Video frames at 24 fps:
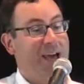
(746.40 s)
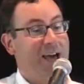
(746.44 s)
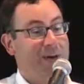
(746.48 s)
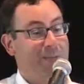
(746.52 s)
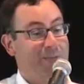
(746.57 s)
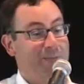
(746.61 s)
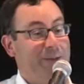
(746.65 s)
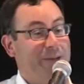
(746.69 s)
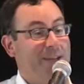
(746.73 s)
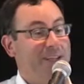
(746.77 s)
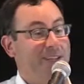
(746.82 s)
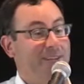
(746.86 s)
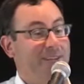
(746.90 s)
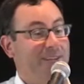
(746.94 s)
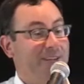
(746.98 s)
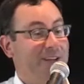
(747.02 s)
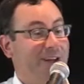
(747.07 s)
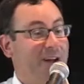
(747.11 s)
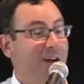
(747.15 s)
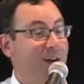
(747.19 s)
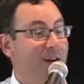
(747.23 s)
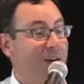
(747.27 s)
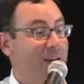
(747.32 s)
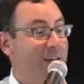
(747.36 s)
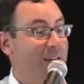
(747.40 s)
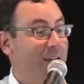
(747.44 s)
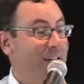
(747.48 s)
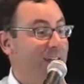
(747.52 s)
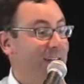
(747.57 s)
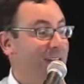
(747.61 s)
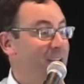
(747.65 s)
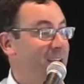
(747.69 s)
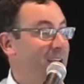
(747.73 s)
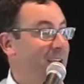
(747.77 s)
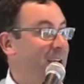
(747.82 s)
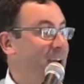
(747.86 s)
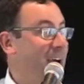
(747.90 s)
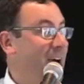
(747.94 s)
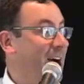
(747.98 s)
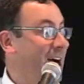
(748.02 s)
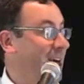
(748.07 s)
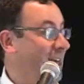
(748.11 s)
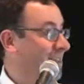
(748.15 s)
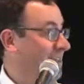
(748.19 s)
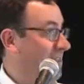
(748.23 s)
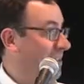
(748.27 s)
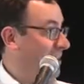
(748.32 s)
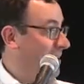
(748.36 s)
uh, based on
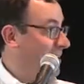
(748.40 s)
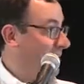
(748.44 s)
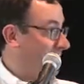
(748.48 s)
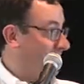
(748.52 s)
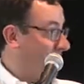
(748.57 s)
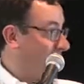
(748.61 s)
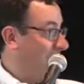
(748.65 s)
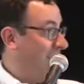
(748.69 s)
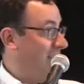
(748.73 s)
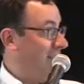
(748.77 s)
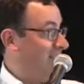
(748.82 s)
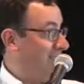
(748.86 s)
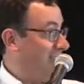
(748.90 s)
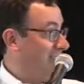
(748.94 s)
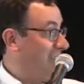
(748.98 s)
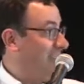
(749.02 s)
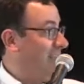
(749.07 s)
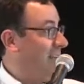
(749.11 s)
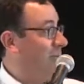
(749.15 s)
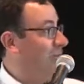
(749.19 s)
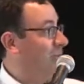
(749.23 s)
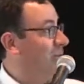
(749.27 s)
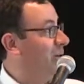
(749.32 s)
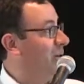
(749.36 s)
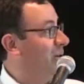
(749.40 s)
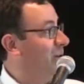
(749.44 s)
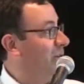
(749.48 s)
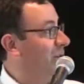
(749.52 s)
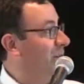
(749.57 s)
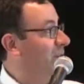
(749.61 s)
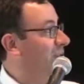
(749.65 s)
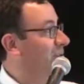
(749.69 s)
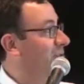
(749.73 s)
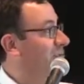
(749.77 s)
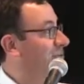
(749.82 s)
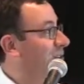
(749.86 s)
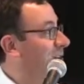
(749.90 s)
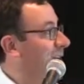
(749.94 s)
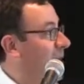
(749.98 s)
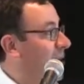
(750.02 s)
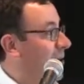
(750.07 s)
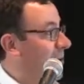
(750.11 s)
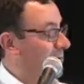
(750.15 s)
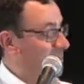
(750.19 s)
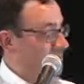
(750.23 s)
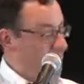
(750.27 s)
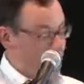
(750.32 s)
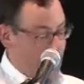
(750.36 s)
uh, the uh, data produced
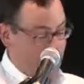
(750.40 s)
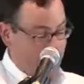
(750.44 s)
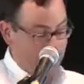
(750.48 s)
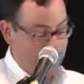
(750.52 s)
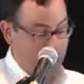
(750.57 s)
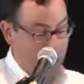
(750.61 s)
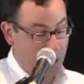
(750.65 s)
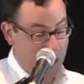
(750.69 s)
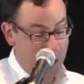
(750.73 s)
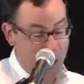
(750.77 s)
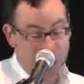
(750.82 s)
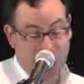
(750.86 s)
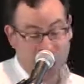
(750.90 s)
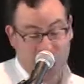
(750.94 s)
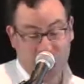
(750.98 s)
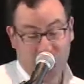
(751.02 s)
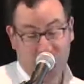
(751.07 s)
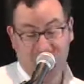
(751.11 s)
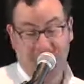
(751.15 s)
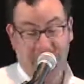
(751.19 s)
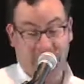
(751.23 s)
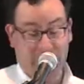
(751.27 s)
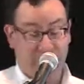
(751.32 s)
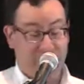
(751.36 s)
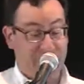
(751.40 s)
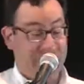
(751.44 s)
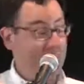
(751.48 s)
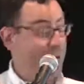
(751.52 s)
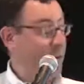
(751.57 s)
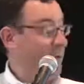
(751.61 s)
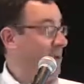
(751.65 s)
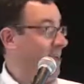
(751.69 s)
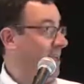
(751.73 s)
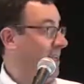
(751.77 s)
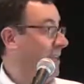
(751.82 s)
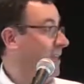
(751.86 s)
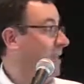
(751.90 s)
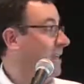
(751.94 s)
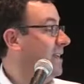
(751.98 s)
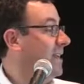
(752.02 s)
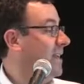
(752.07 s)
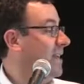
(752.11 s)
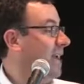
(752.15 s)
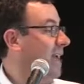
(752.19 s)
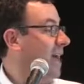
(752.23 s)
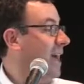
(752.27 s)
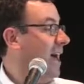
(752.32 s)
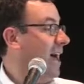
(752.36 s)
from uh, lar large-scale viewing
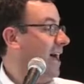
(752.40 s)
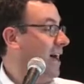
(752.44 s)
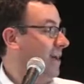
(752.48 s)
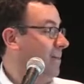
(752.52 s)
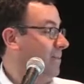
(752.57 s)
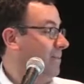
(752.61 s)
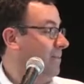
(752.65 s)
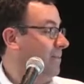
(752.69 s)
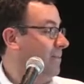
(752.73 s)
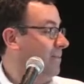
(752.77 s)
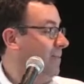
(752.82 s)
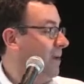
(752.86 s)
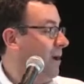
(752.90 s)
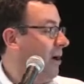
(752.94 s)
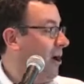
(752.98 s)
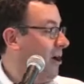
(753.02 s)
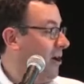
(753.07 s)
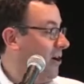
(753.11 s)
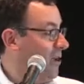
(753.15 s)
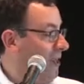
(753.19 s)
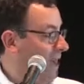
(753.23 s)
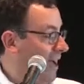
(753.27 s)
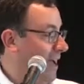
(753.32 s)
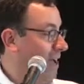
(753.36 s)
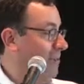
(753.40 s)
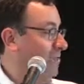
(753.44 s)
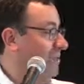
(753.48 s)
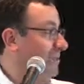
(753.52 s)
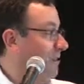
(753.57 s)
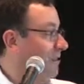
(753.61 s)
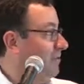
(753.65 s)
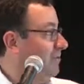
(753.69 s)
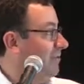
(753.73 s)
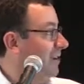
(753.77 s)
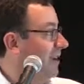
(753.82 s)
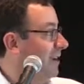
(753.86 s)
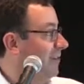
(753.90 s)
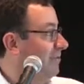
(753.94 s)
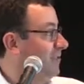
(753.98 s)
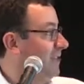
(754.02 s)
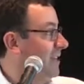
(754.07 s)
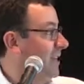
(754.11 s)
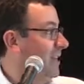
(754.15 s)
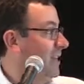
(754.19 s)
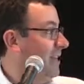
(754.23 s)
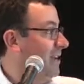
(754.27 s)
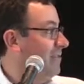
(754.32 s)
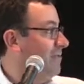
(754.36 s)
um, archives of, of
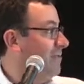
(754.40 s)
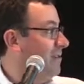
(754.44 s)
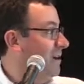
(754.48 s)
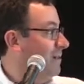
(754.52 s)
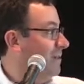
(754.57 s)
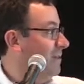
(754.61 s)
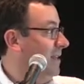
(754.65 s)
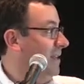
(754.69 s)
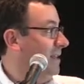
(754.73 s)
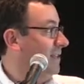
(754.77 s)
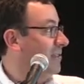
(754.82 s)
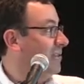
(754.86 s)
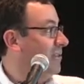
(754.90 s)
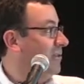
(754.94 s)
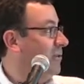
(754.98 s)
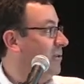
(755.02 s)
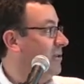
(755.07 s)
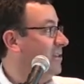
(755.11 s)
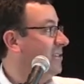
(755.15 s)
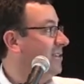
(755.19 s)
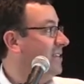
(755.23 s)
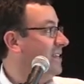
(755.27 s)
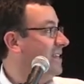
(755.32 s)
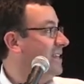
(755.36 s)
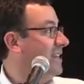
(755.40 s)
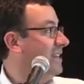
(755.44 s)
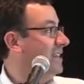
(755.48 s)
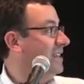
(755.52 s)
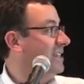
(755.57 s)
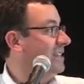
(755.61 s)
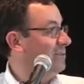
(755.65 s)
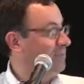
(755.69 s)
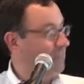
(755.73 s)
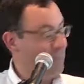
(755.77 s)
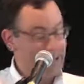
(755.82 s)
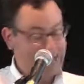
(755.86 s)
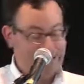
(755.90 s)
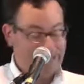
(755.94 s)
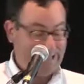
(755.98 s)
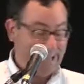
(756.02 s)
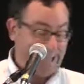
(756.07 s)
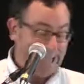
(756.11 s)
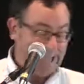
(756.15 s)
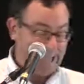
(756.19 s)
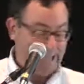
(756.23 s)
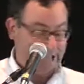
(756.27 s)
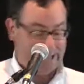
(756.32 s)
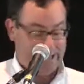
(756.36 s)
data from this. So we're seeing these big
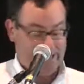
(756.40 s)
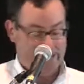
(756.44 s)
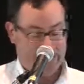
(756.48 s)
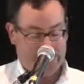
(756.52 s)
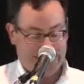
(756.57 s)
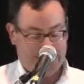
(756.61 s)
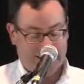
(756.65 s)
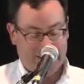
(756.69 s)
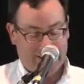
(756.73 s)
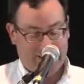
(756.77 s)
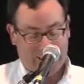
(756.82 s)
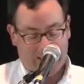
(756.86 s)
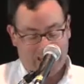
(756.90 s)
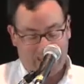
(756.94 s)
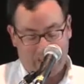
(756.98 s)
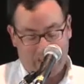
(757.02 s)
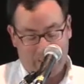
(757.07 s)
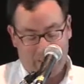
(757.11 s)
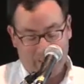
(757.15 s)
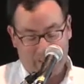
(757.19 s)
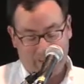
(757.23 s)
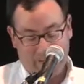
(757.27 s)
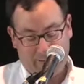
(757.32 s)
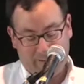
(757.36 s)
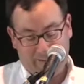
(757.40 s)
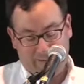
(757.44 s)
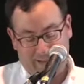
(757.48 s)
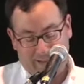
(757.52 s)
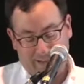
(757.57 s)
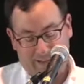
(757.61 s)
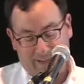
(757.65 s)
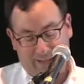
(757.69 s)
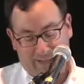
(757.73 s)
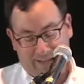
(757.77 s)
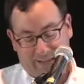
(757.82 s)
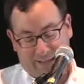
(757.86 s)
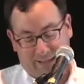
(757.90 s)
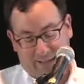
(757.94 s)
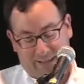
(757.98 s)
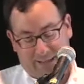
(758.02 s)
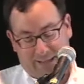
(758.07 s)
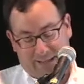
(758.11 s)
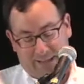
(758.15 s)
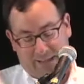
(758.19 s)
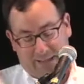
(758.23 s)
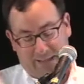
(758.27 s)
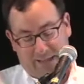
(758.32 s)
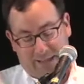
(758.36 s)
data, uh, big data
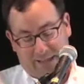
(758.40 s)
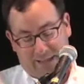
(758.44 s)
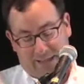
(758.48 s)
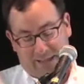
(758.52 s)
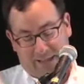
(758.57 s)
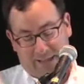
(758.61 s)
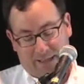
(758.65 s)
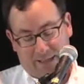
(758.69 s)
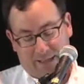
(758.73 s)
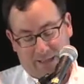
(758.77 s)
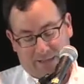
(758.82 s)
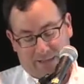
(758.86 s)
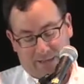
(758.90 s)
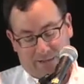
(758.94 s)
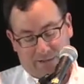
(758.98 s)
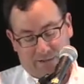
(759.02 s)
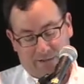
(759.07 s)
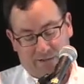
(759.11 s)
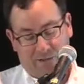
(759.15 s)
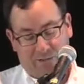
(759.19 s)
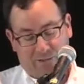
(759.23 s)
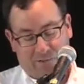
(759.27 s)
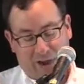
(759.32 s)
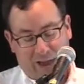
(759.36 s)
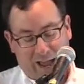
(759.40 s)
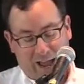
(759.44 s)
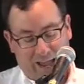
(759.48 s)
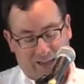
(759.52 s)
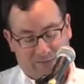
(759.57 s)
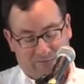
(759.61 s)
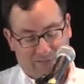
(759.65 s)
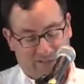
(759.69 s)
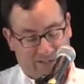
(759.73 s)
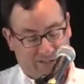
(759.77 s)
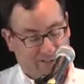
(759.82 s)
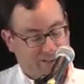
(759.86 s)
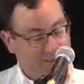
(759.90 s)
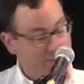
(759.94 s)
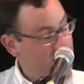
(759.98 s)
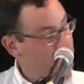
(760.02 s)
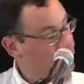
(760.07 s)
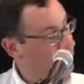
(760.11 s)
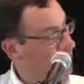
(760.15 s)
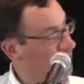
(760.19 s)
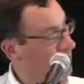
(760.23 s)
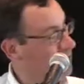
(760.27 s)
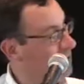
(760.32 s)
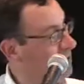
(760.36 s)
derived
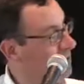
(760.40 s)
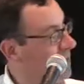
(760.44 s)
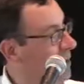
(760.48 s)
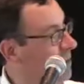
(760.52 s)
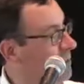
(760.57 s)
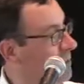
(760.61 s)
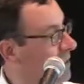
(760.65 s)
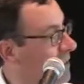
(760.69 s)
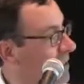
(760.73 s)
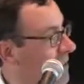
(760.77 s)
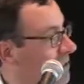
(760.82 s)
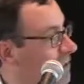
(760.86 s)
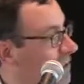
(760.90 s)
decisions coming